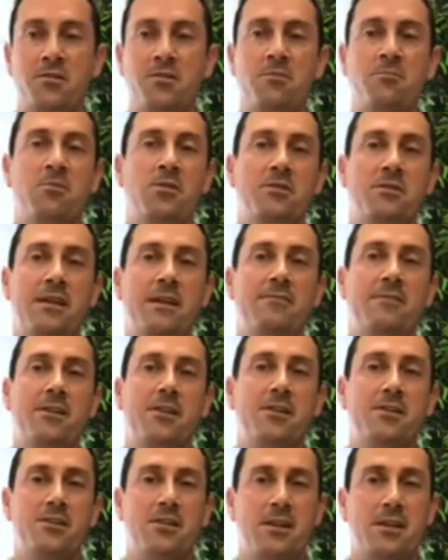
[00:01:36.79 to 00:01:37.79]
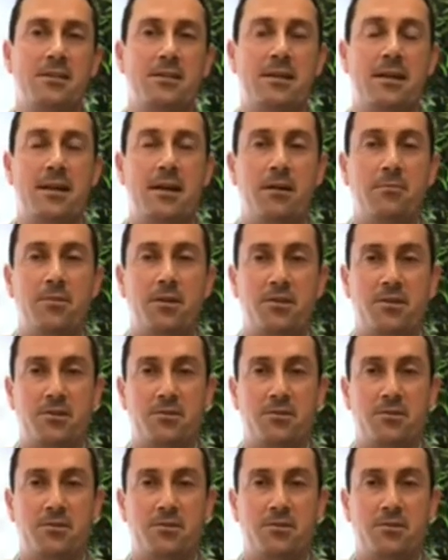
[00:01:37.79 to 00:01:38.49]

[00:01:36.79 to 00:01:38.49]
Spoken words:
no real definition as to how much